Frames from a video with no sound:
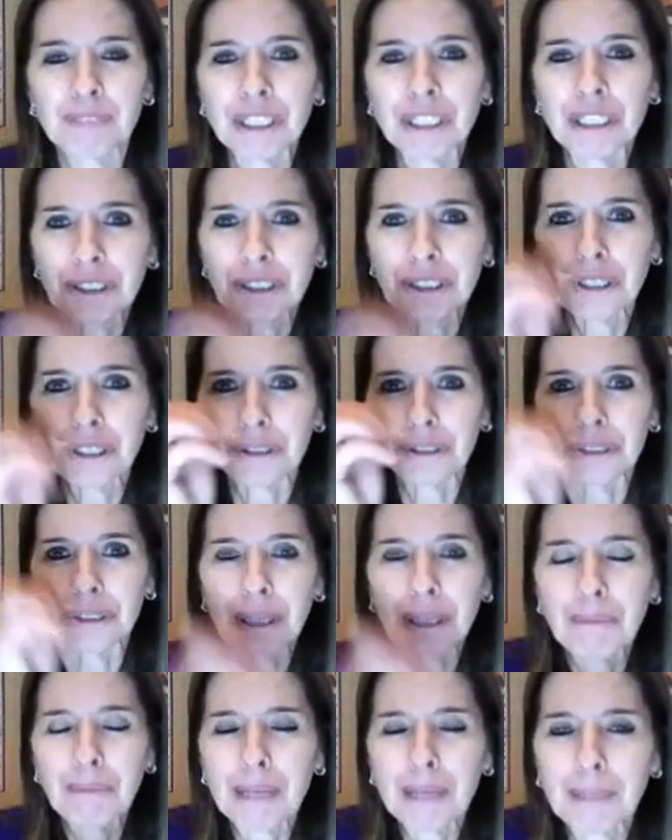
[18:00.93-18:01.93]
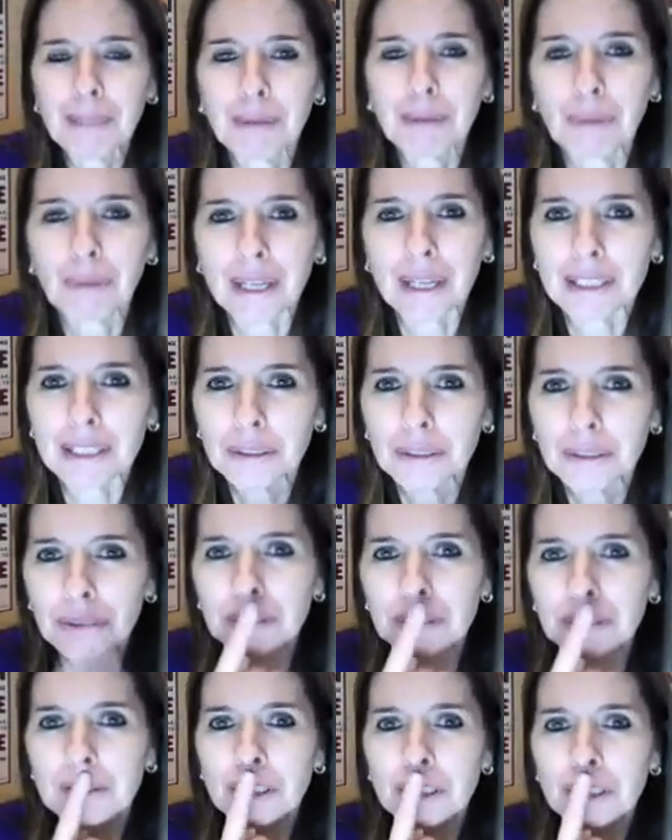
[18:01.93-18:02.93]
So pick up your writing
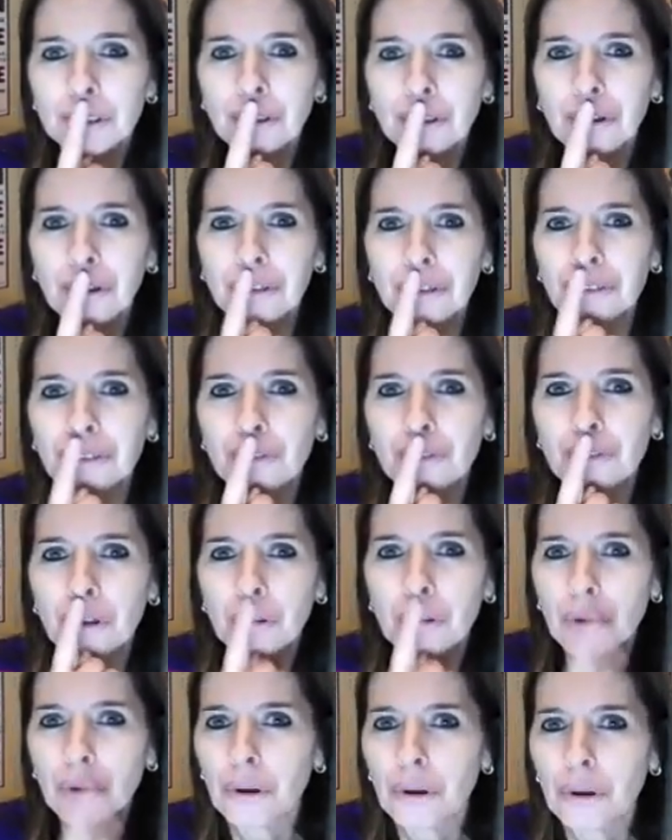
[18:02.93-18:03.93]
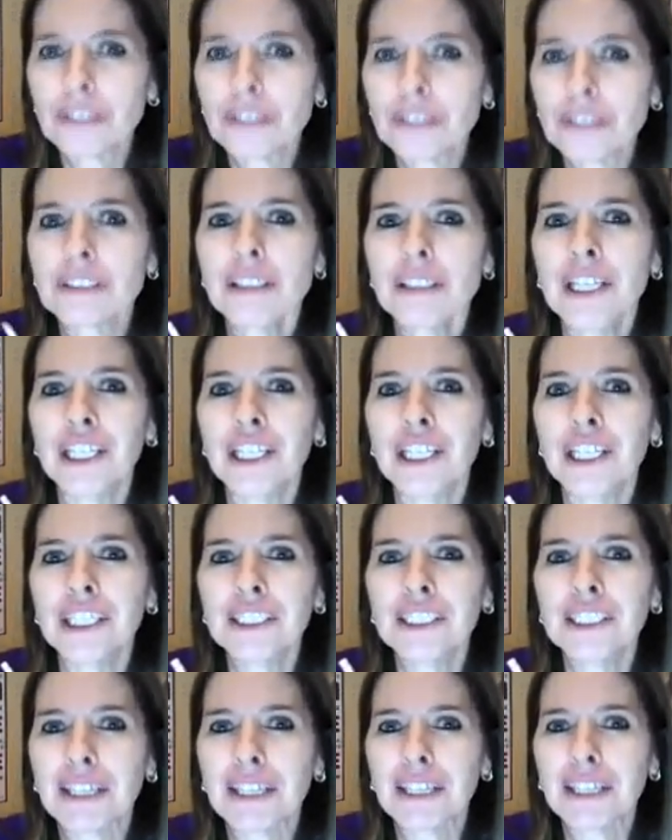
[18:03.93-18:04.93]
tool, turn on your vocal cords,
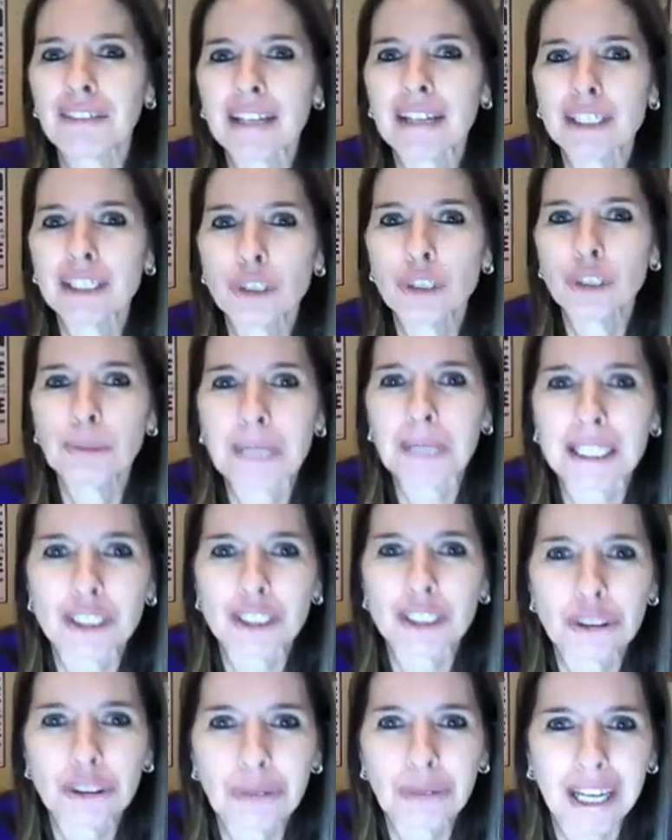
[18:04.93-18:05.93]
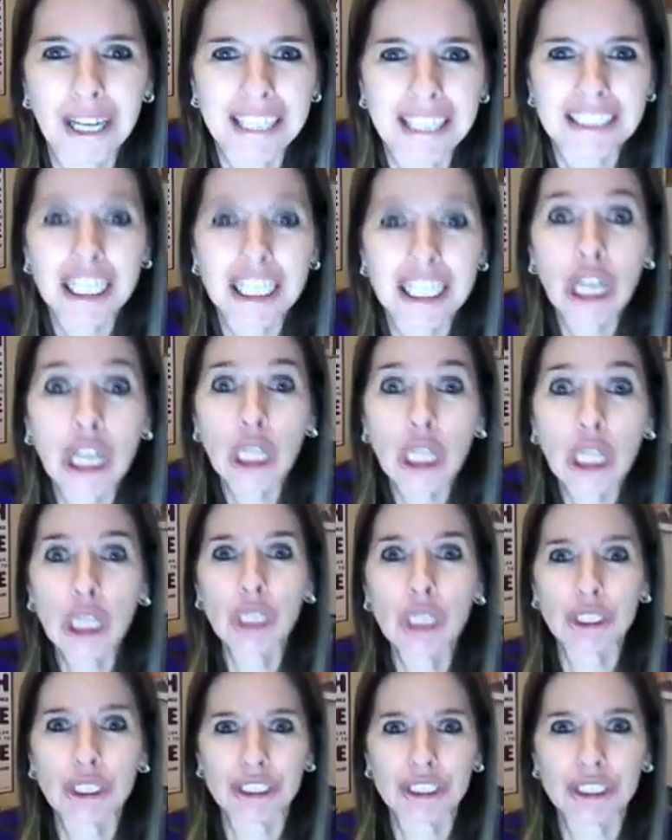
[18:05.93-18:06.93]
and get ready to blend to write
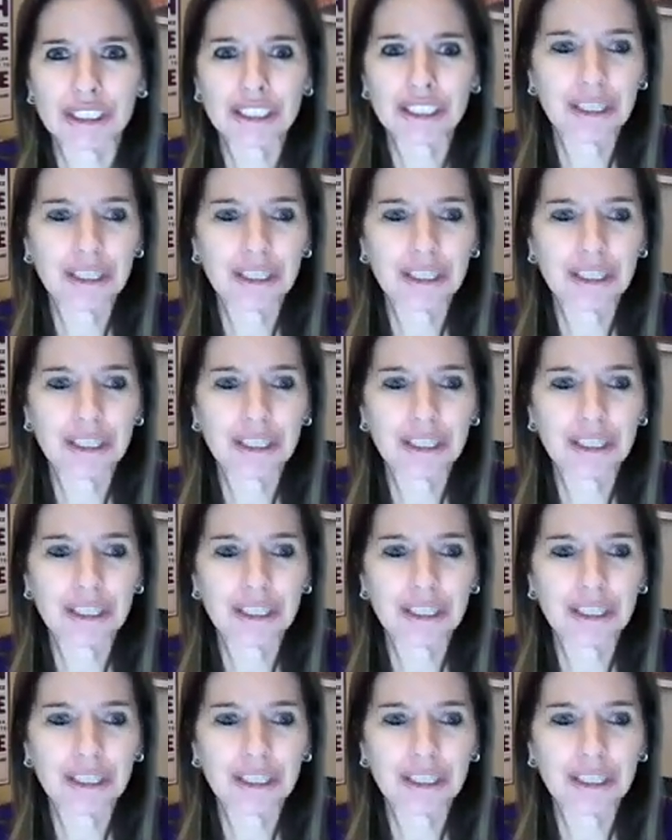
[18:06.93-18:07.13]
looked.